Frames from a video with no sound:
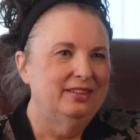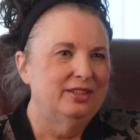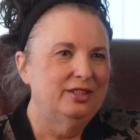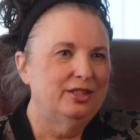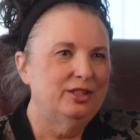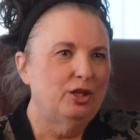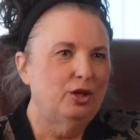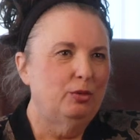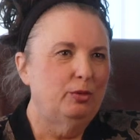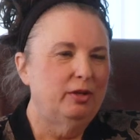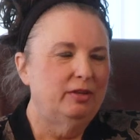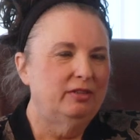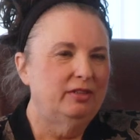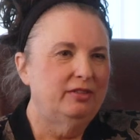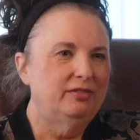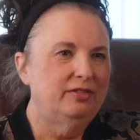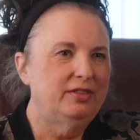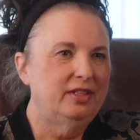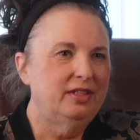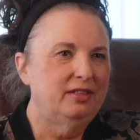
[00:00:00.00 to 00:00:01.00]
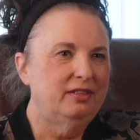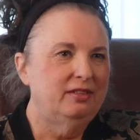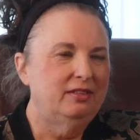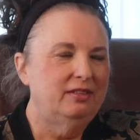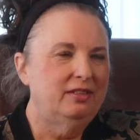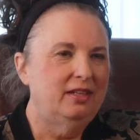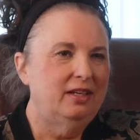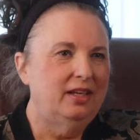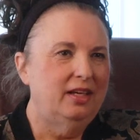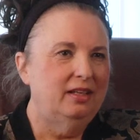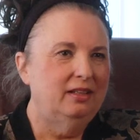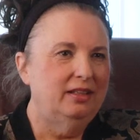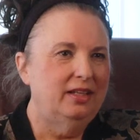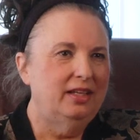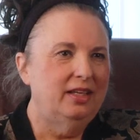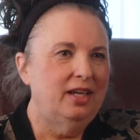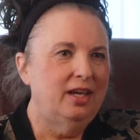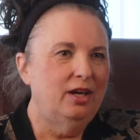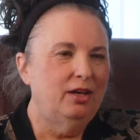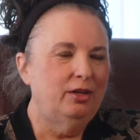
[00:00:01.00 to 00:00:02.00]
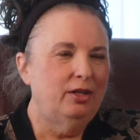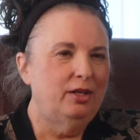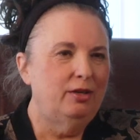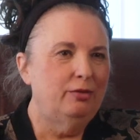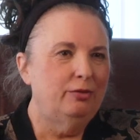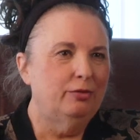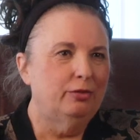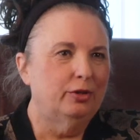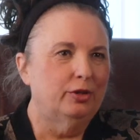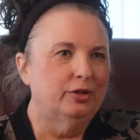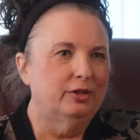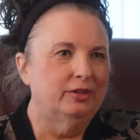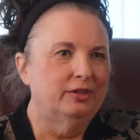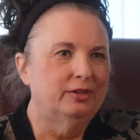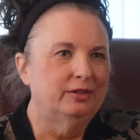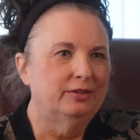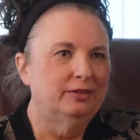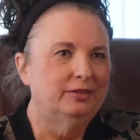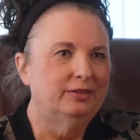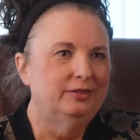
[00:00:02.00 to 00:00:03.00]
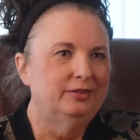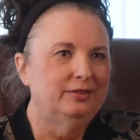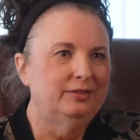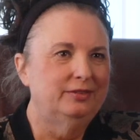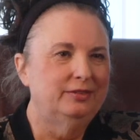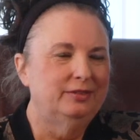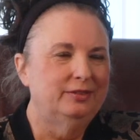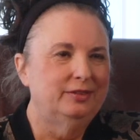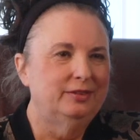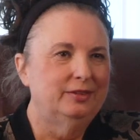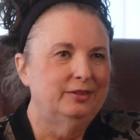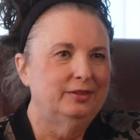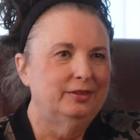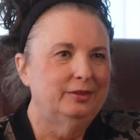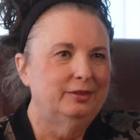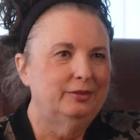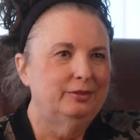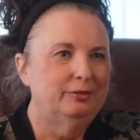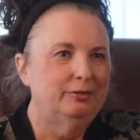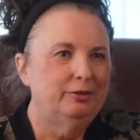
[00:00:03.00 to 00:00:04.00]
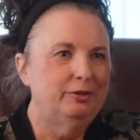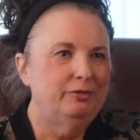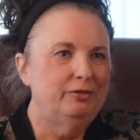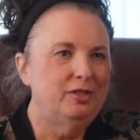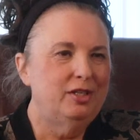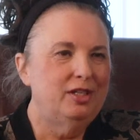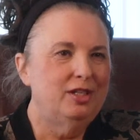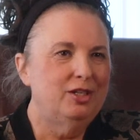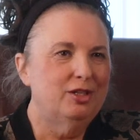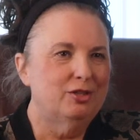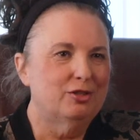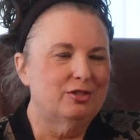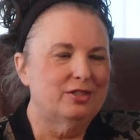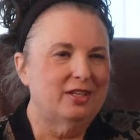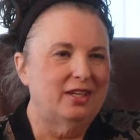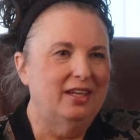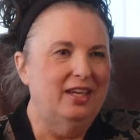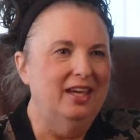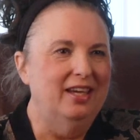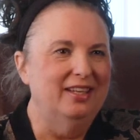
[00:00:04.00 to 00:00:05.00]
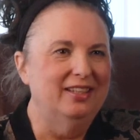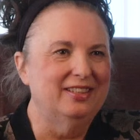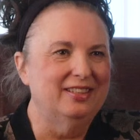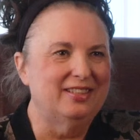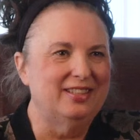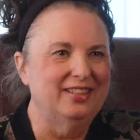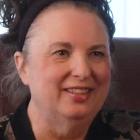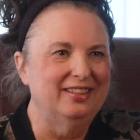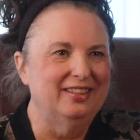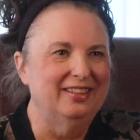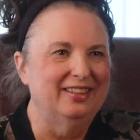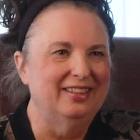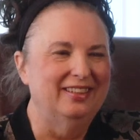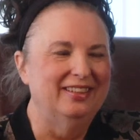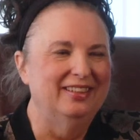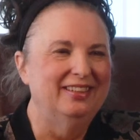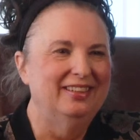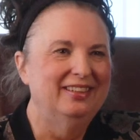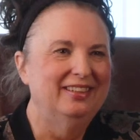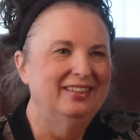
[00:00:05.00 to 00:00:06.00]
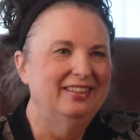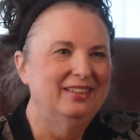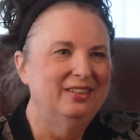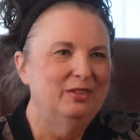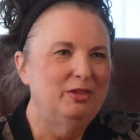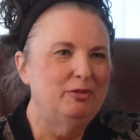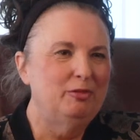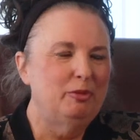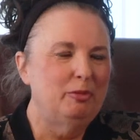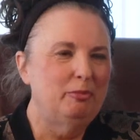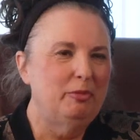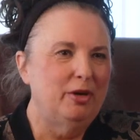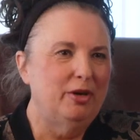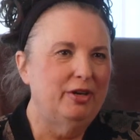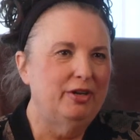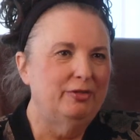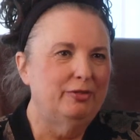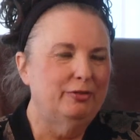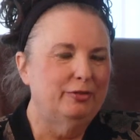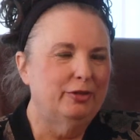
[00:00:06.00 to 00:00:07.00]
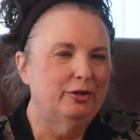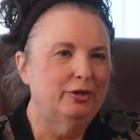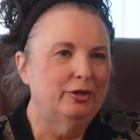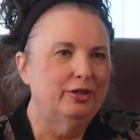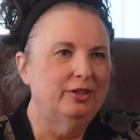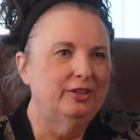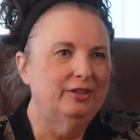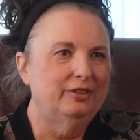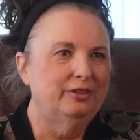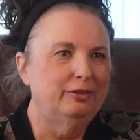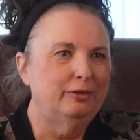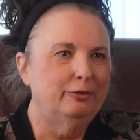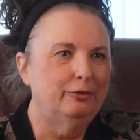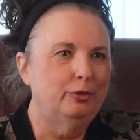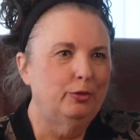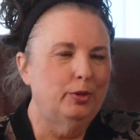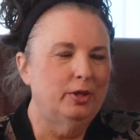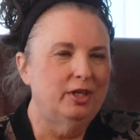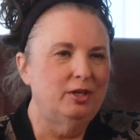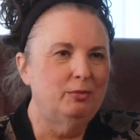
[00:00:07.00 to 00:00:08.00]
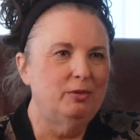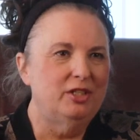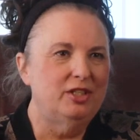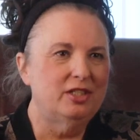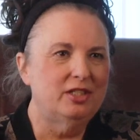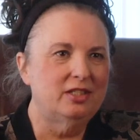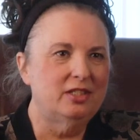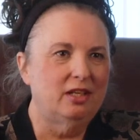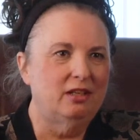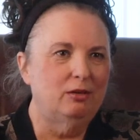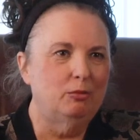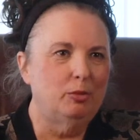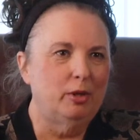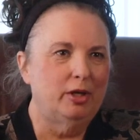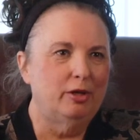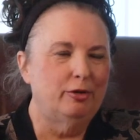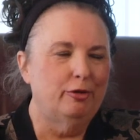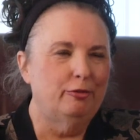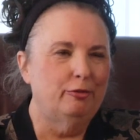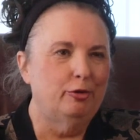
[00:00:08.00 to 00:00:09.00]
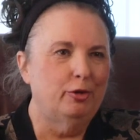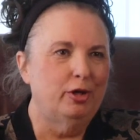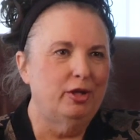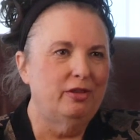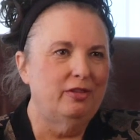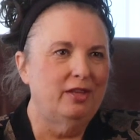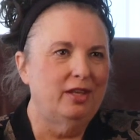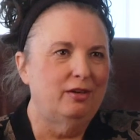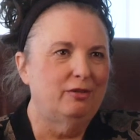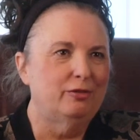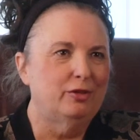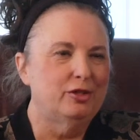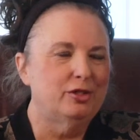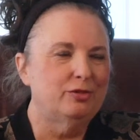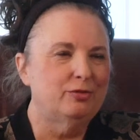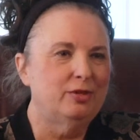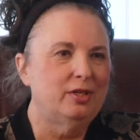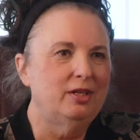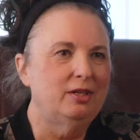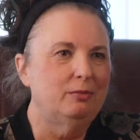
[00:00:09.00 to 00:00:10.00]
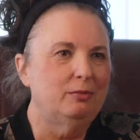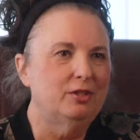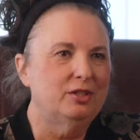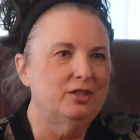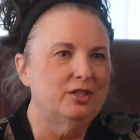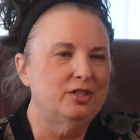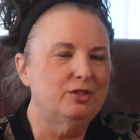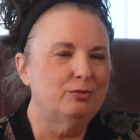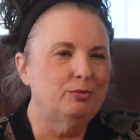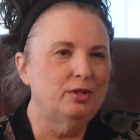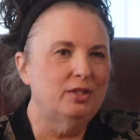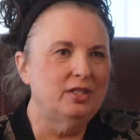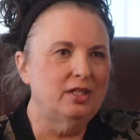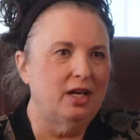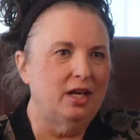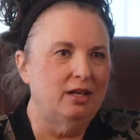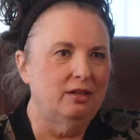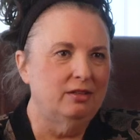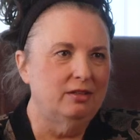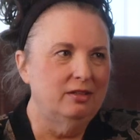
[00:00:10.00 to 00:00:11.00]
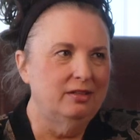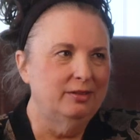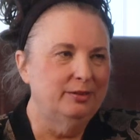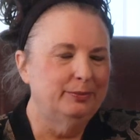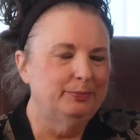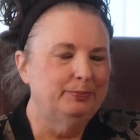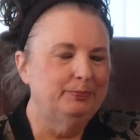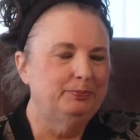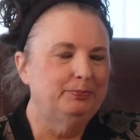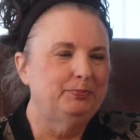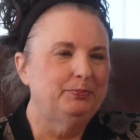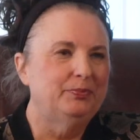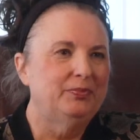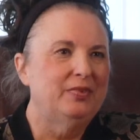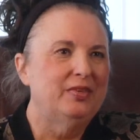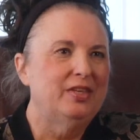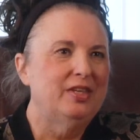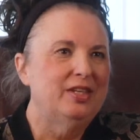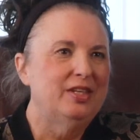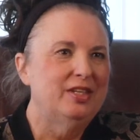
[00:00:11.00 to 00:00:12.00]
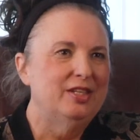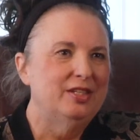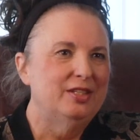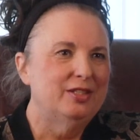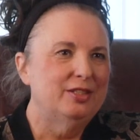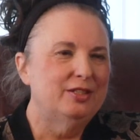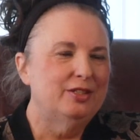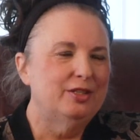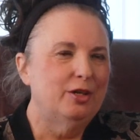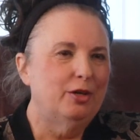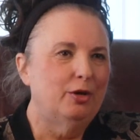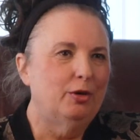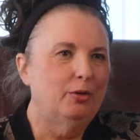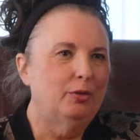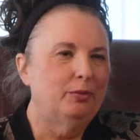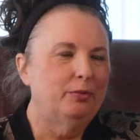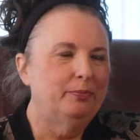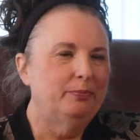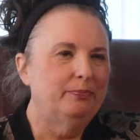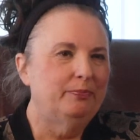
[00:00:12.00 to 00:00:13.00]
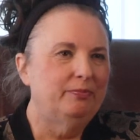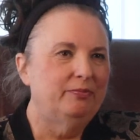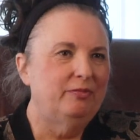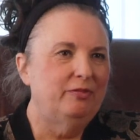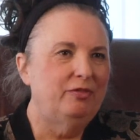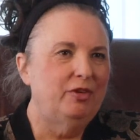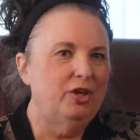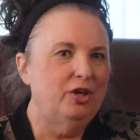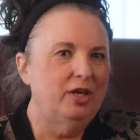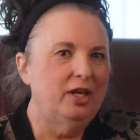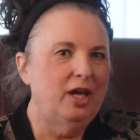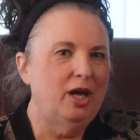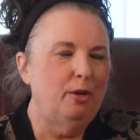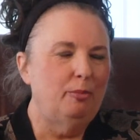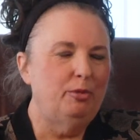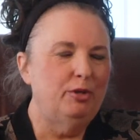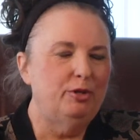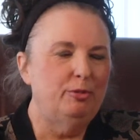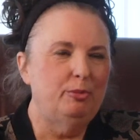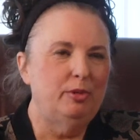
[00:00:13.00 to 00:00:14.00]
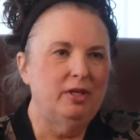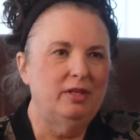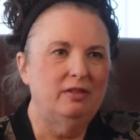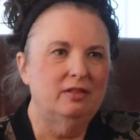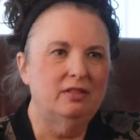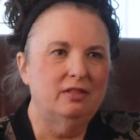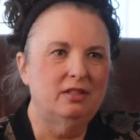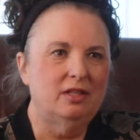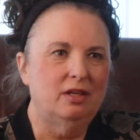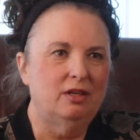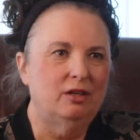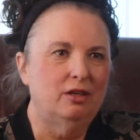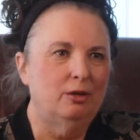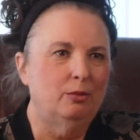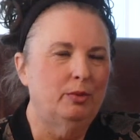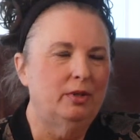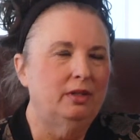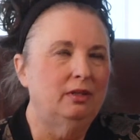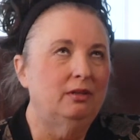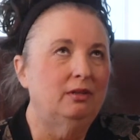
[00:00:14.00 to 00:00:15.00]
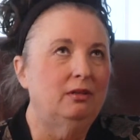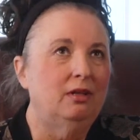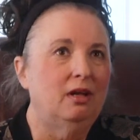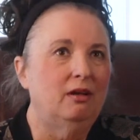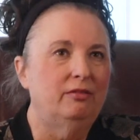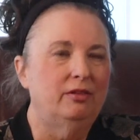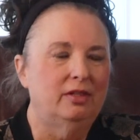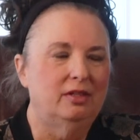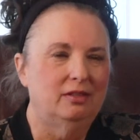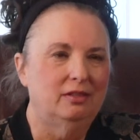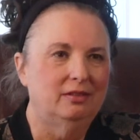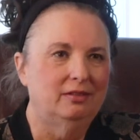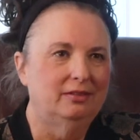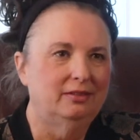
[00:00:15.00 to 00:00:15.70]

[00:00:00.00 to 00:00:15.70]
So we lived in LA County for 50 years, I guess. We've been married for 40. We just celebrated our 40th anniversary, and we're just retired. So very happy to be in this area. We love it.